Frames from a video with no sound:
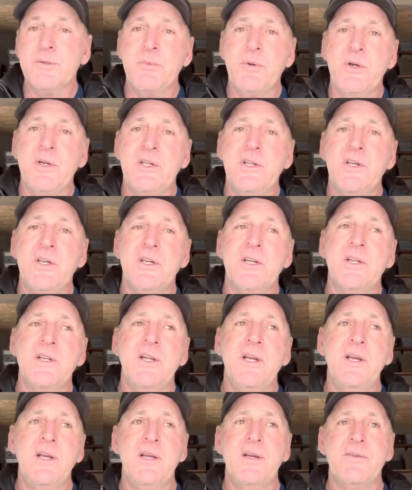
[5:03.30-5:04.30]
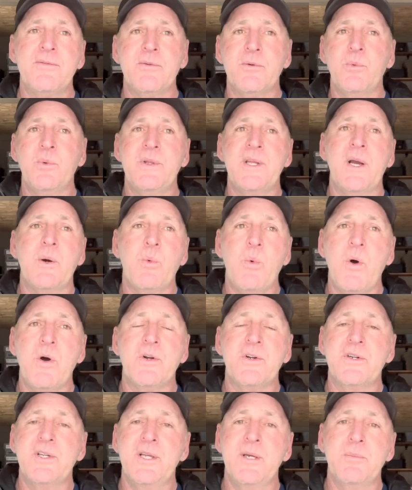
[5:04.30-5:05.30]
pretty good when that
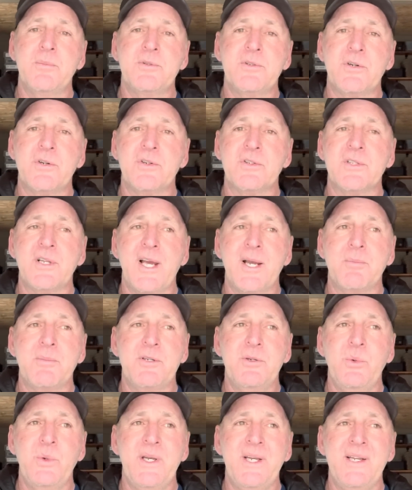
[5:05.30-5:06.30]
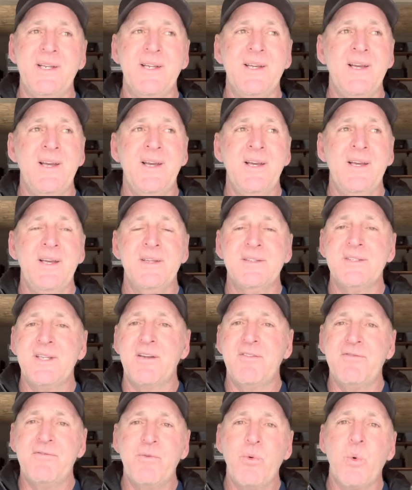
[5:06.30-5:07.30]
water temperature is like between,
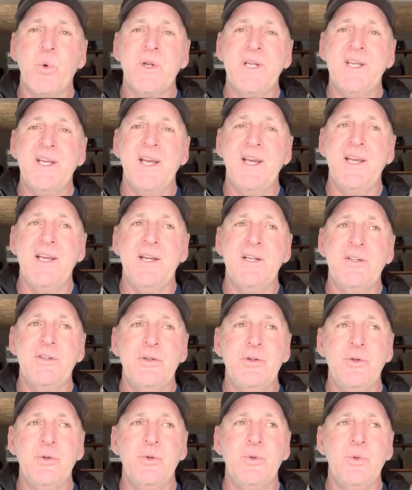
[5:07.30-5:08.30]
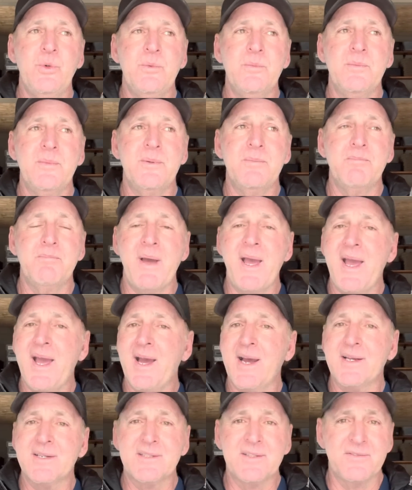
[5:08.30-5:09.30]
say, 48 to
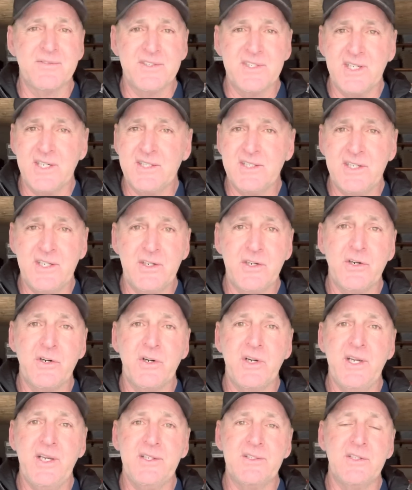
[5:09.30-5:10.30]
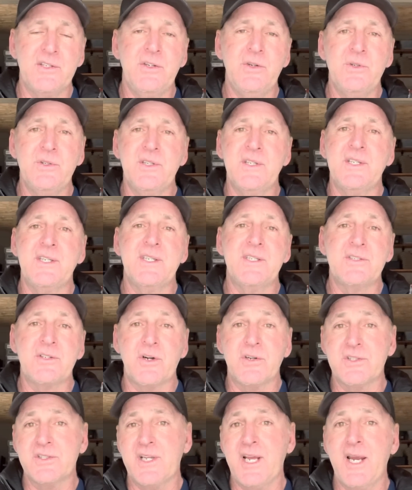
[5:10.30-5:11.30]
max of 60 degrees. It usually
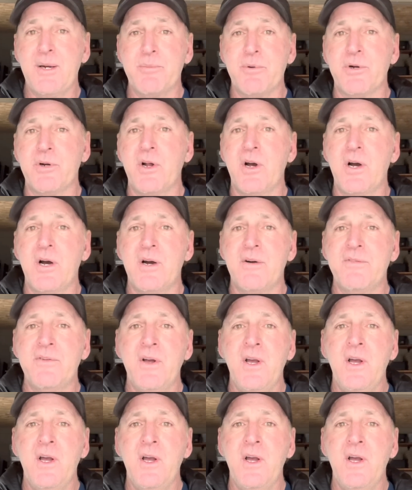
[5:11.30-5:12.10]
starts tapering off